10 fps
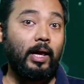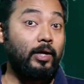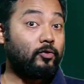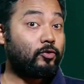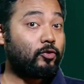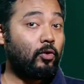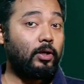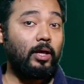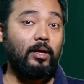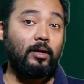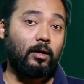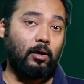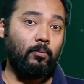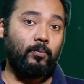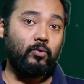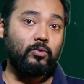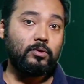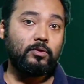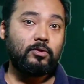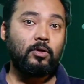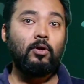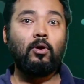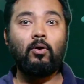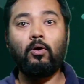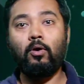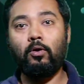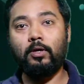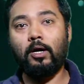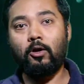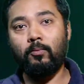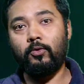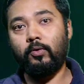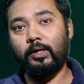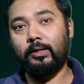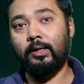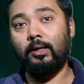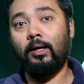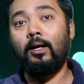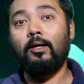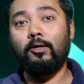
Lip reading: installed in the computers or on the communicating